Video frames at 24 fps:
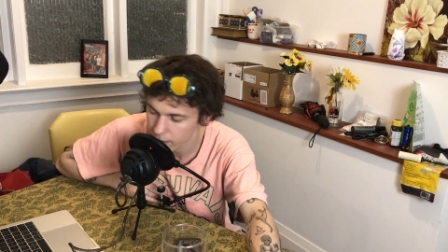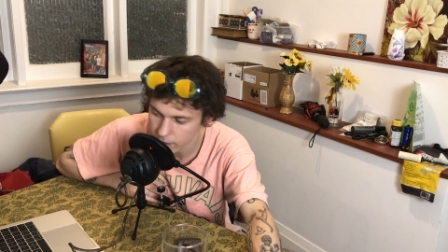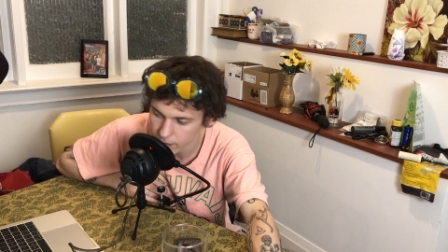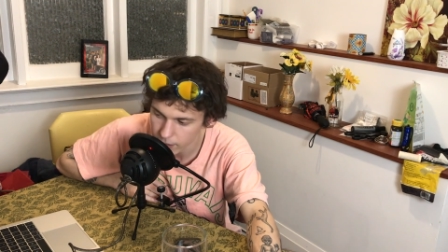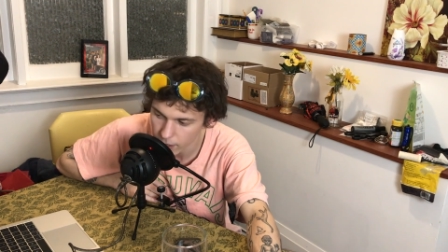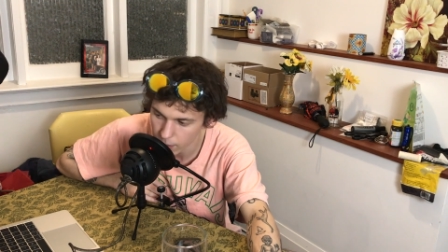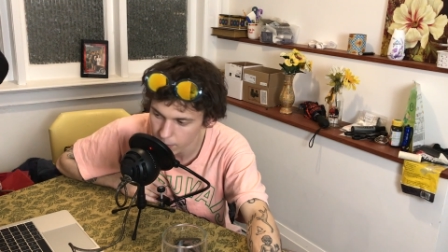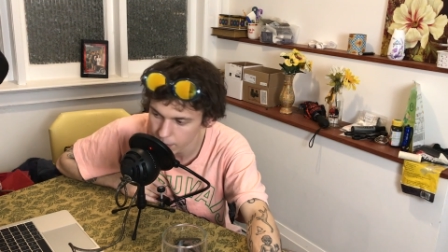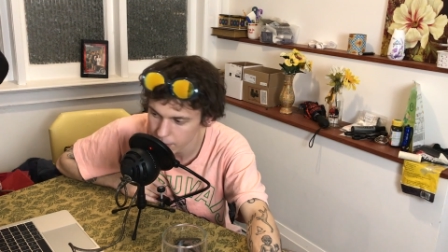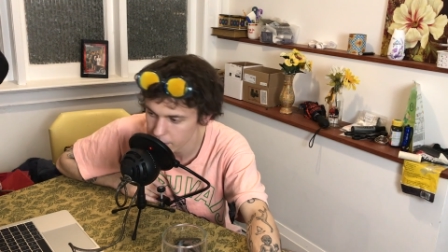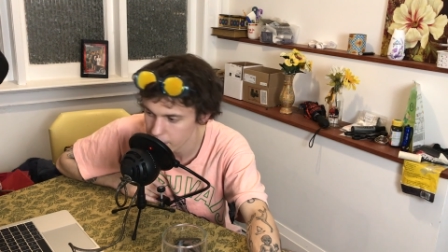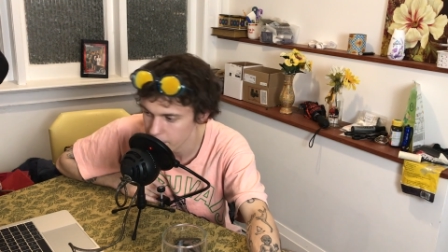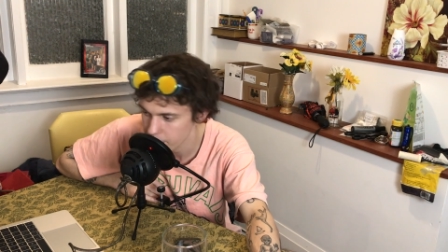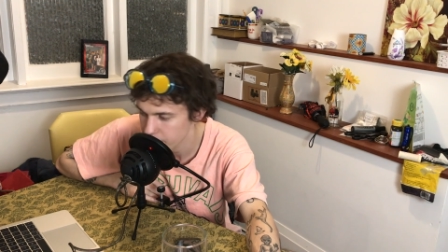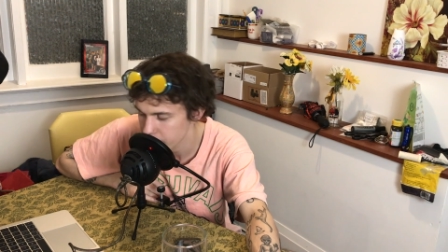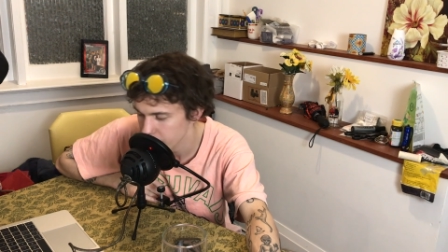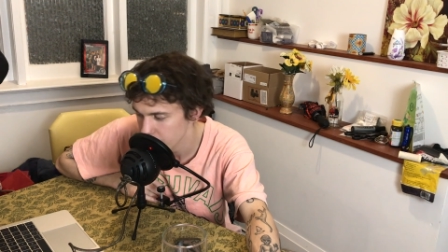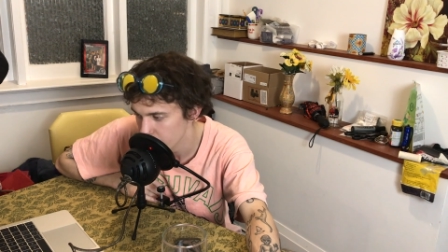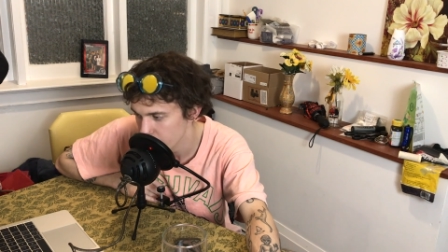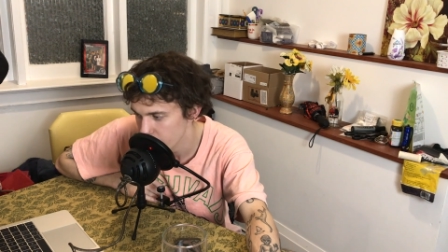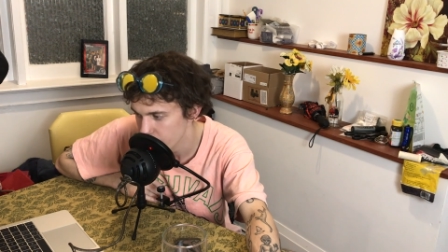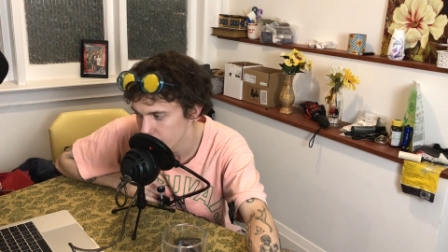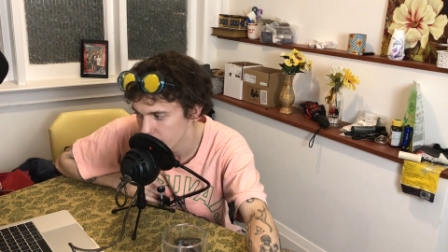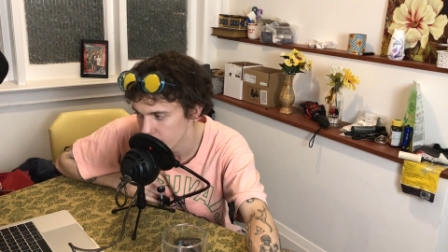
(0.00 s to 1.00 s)
tell people,
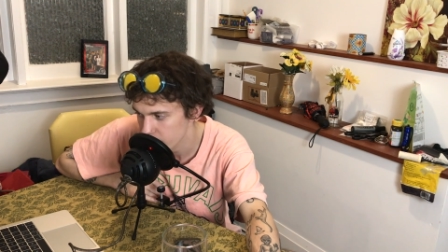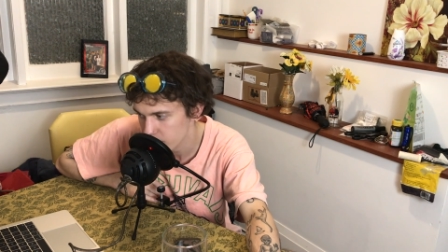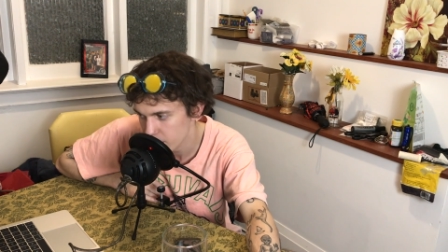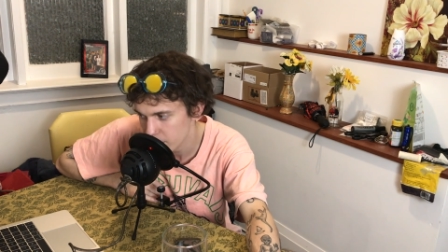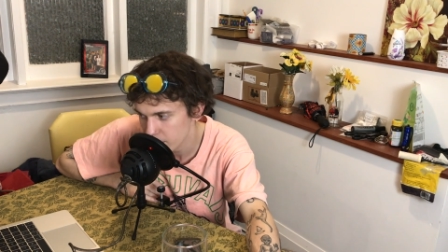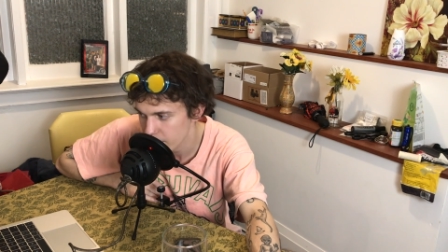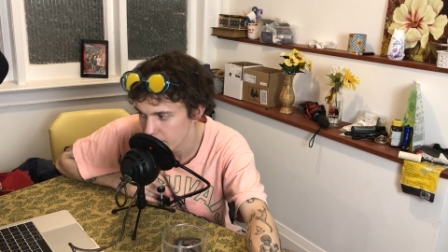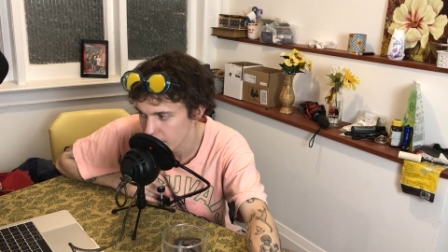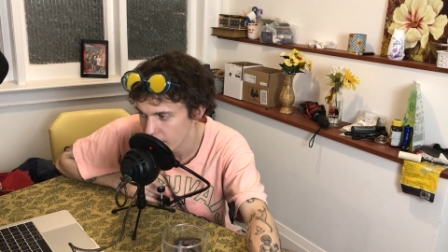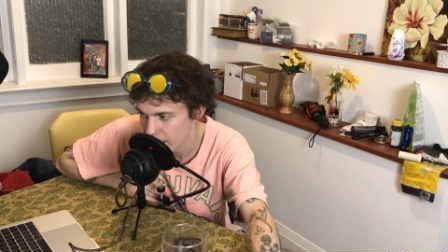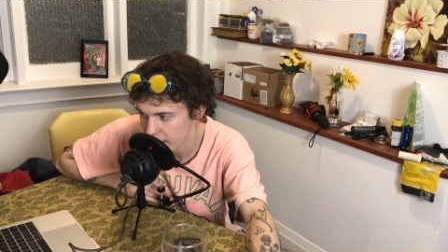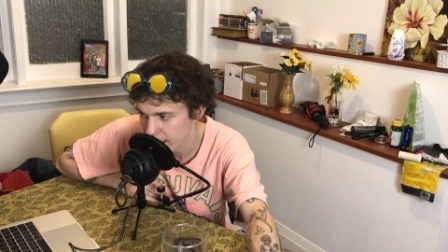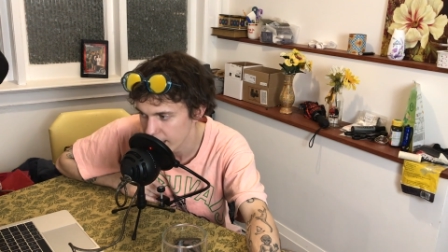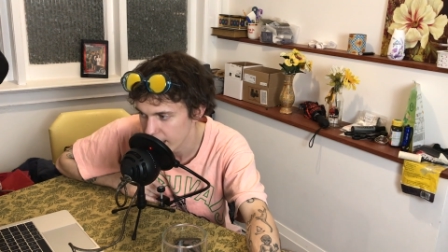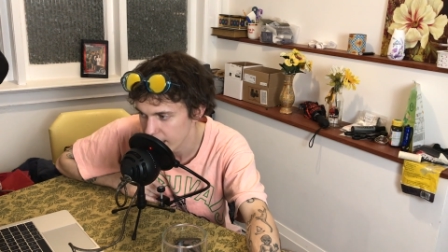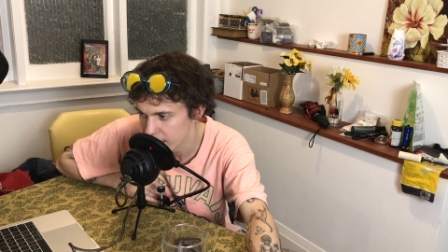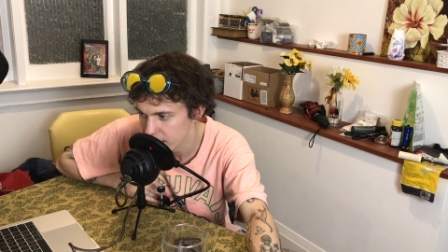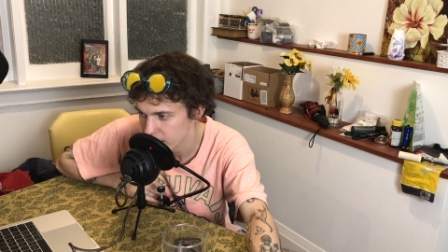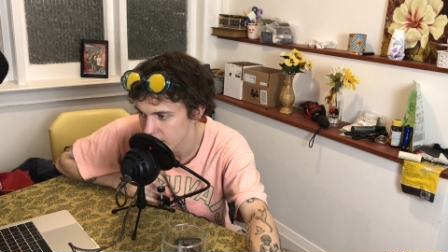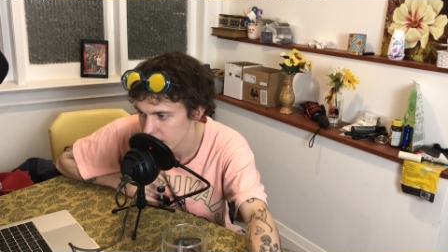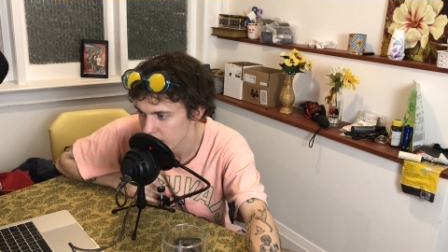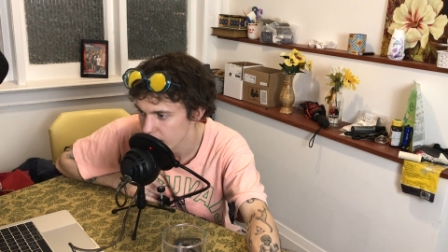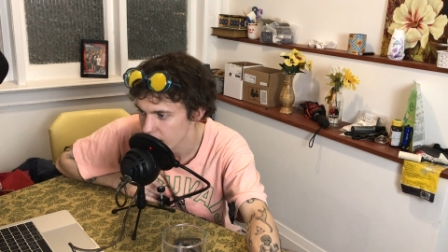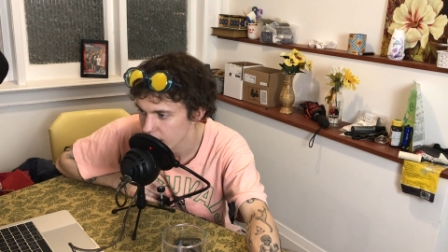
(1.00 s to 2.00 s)
tell your friends about the
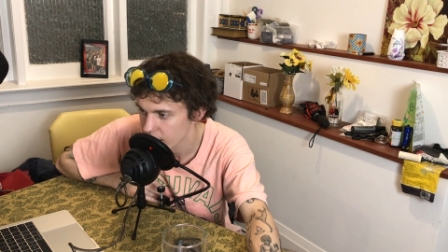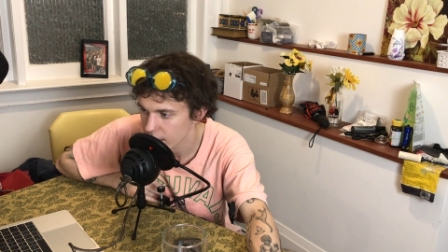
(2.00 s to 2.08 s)
podcast.